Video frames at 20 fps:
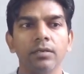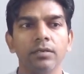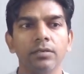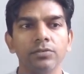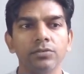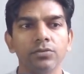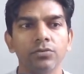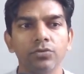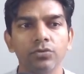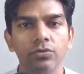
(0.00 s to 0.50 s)

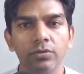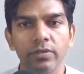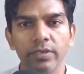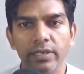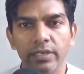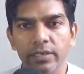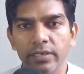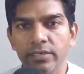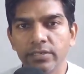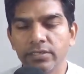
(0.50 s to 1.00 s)
So
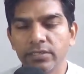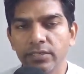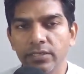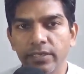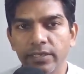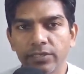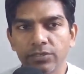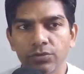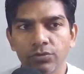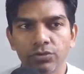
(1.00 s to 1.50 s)
let us see the
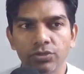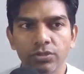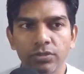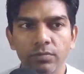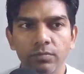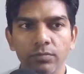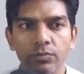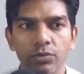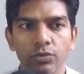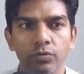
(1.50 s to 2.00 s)
next
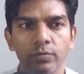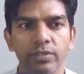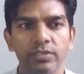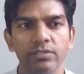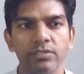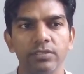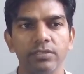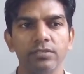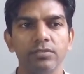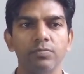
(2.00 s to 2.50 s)
question. Two
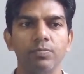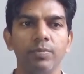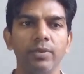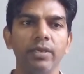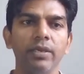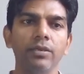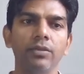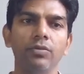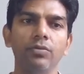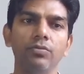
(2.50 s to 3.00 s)
buses
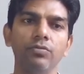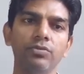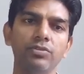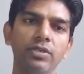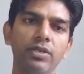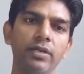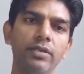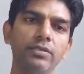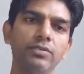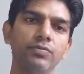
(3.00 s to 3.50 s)
P and Q
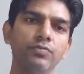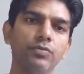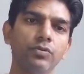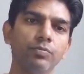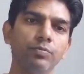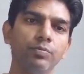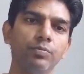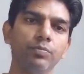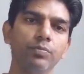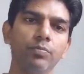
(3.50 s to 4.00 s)
starts
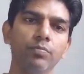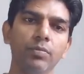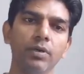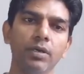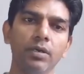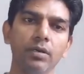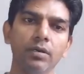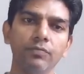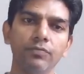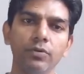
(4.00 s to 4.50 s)
from
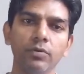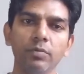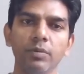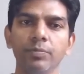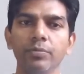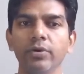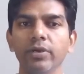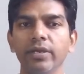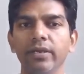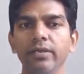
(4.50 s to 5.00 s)
a
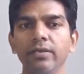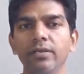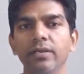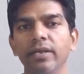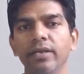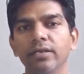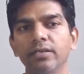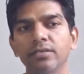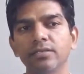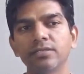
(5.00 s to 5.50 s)
point
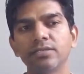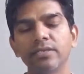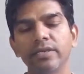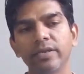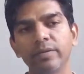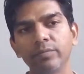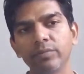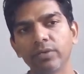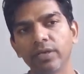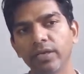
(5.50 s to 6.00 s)
at the
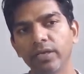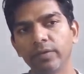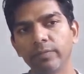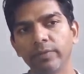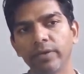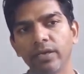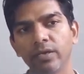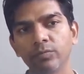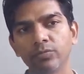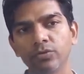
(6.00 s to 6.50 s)
same
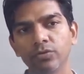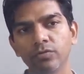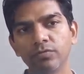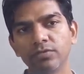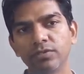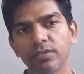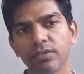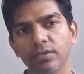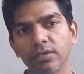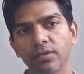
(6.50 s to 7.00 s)
time and
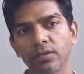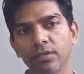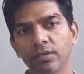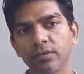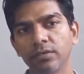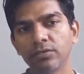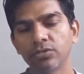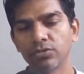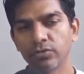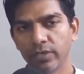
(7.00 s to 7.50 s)
moves
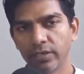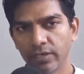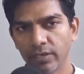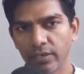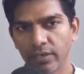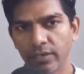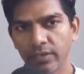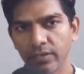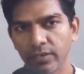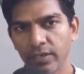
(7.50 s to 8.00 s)
in a straight
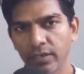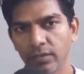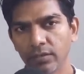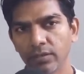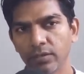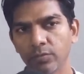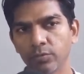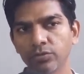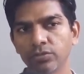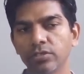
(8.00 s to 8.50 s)
line, and
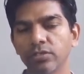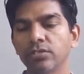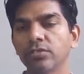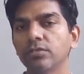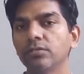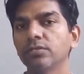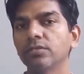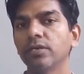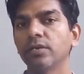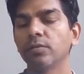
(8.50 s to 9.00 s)
their
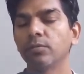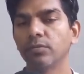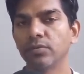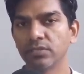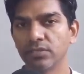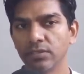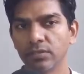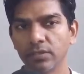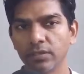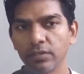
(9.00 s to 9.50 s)
positions are
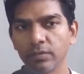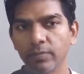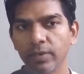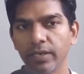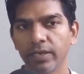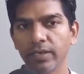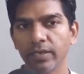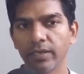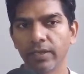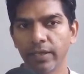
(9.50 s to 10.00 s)
represented
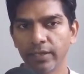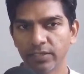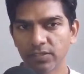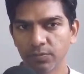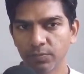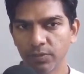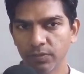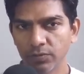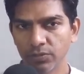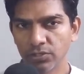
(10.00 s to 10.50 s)
by
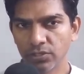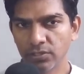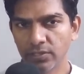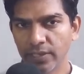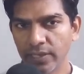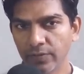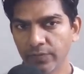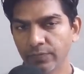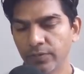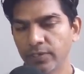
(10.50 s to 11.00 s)
xp, which is
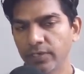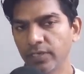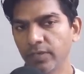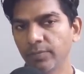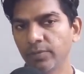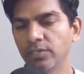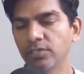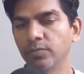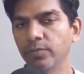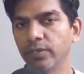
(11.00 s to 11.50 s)
alpha t
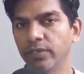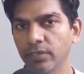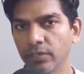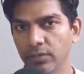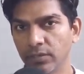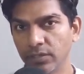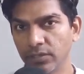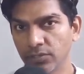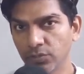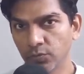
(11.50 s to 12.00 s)
plus beta
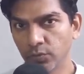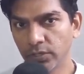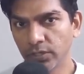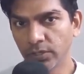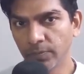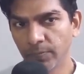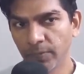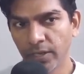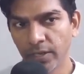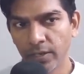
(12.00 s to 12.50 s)
t square,
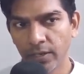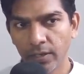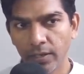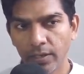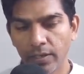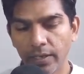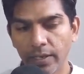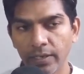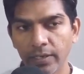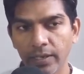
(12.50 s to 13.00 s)

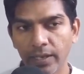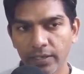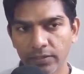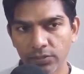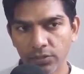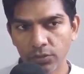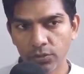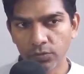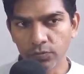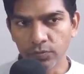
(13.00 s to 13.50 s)
and
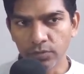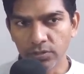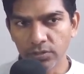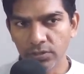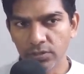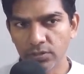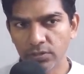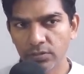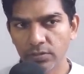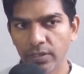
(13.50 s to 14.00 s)
xq, which
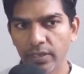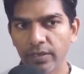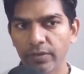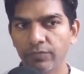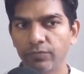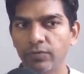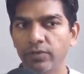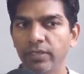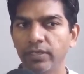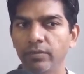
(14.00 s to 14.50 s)
is
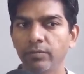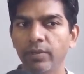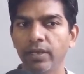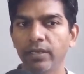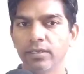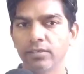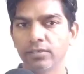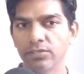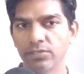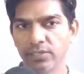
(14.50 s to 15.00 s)
ft
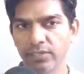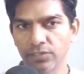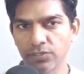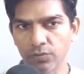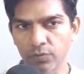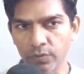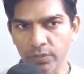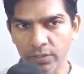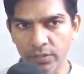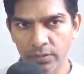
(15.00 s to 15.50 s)
minus t
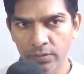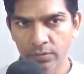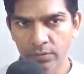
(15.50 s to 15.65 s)
square.